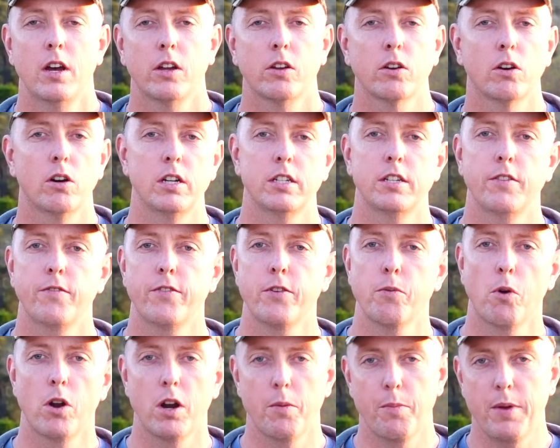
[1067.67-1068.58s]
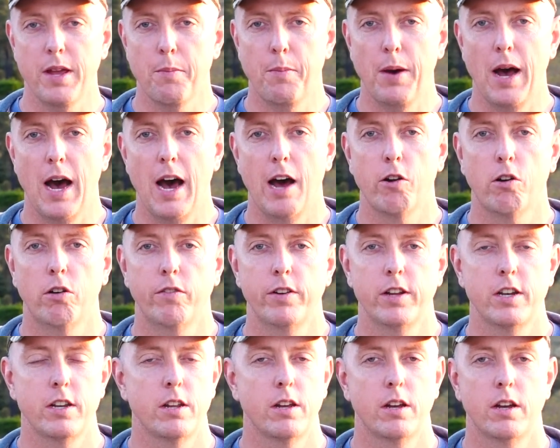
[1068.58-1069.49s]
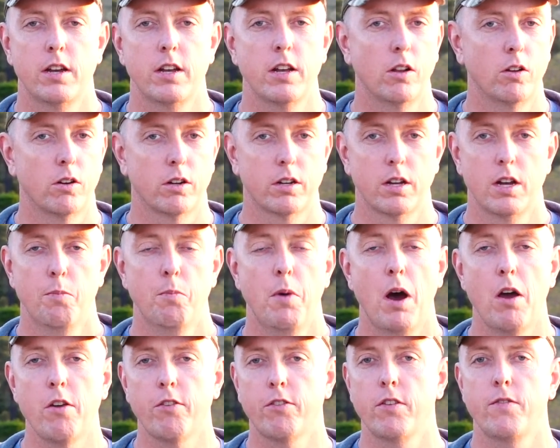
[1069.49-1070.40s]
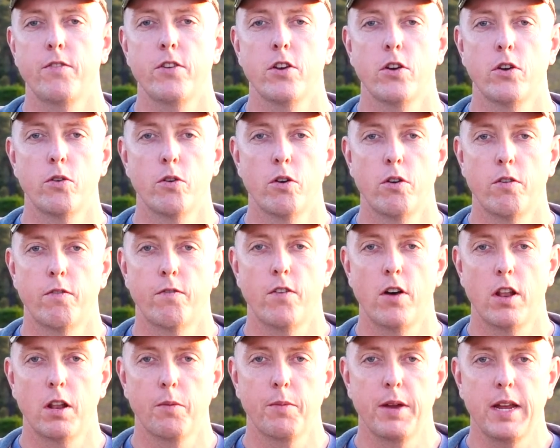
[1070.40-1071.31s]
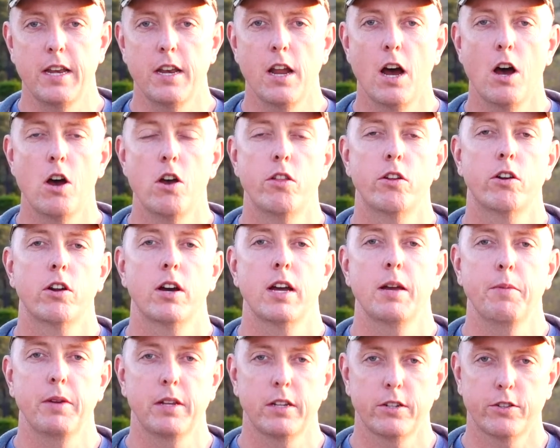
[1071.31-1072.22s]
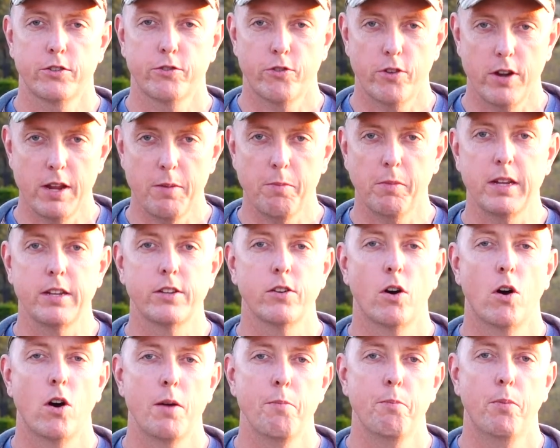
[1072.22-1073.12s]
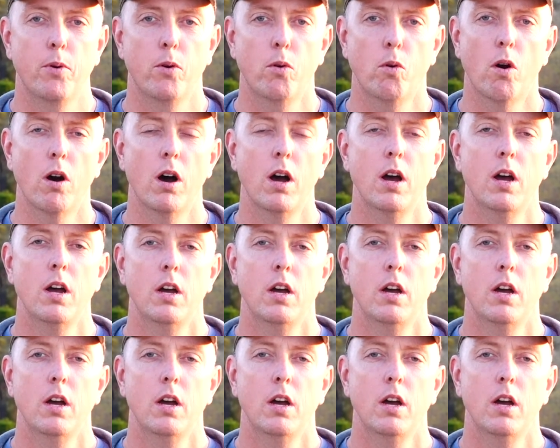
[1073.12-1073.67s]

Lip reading: Guys, if you want to be a part of it, look, most of you who follow me know that I am extremely time poor.